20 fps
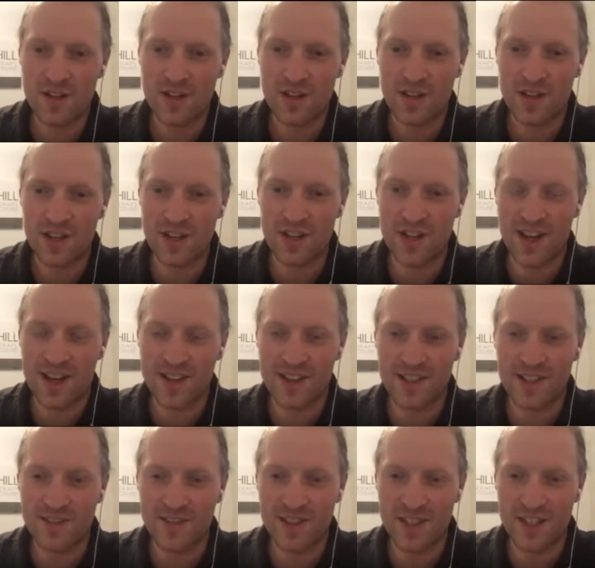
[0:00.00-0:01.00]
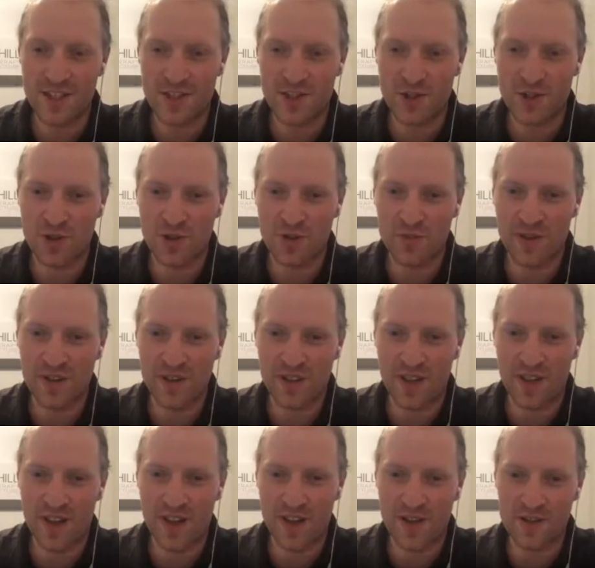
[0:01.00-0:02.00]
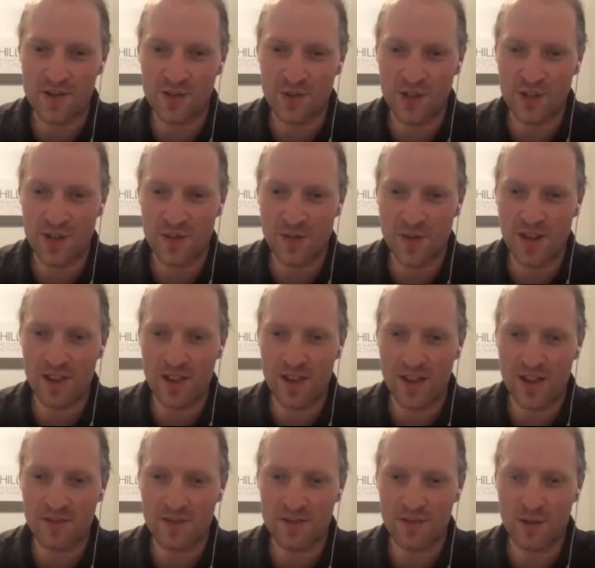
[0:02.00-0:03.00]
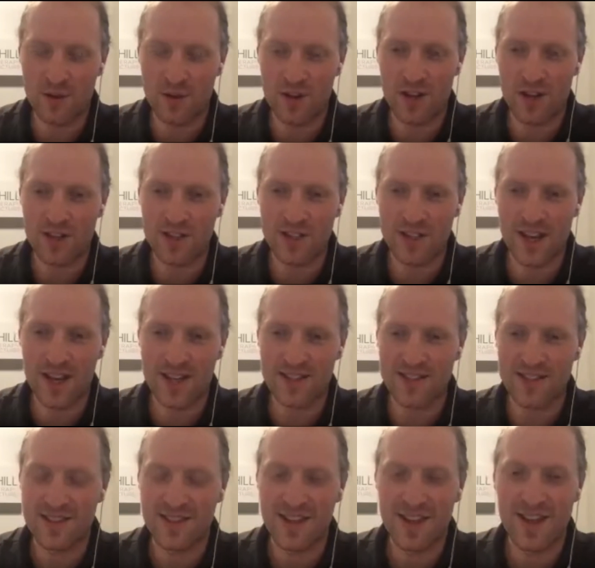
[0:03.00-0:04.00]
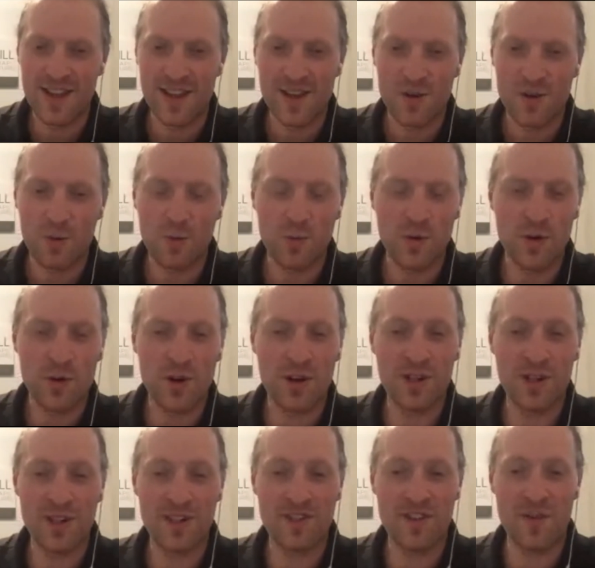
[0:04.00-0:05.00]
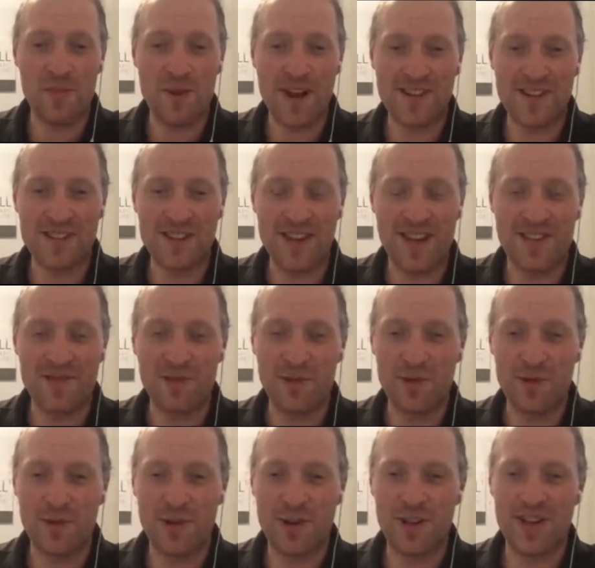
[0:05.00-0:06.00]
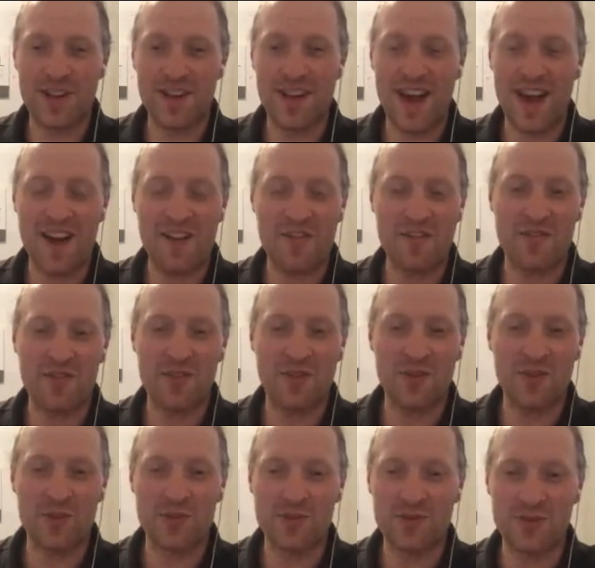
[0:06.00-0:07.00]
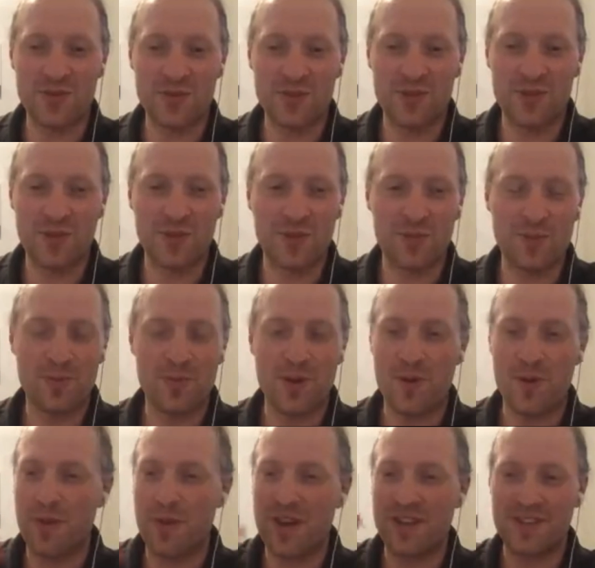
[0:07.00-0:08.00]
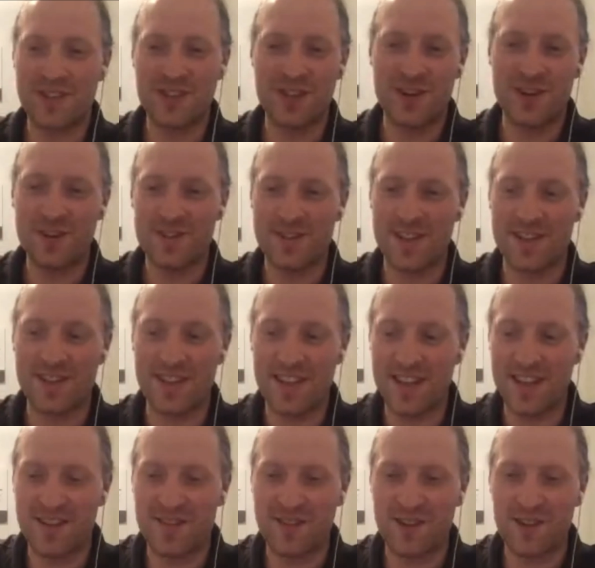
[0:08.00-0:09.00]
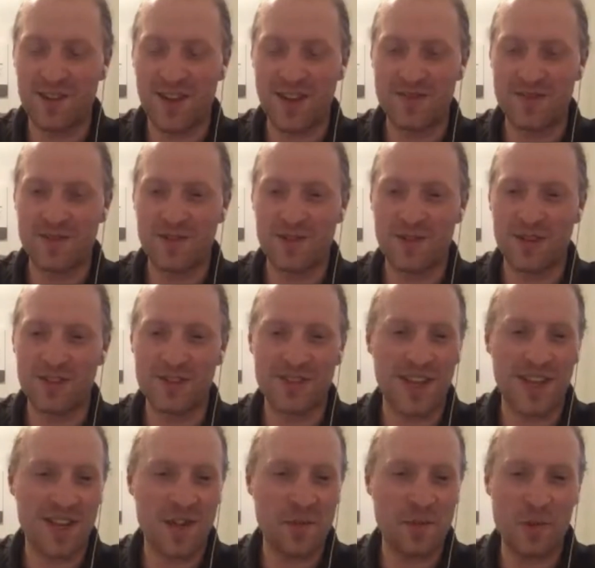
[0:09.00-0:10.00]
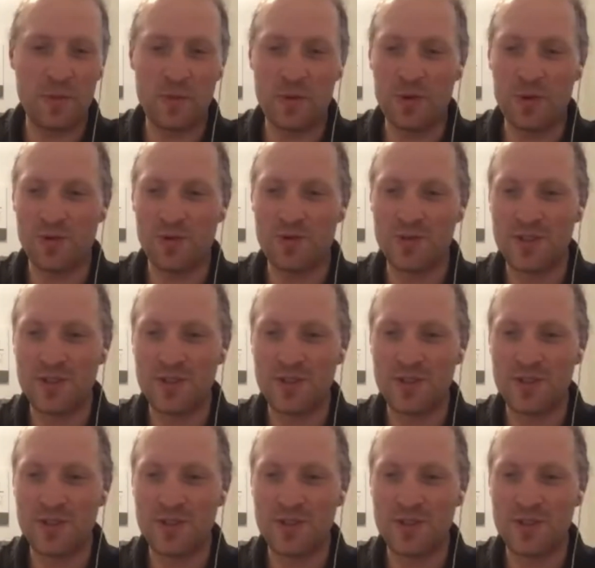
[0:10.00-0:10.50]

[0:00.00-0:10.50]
Inactivity is shortening my life, Lorna. Yes. We want to live our best life. We want to have those, best years at the end of our life. So let's get up and move.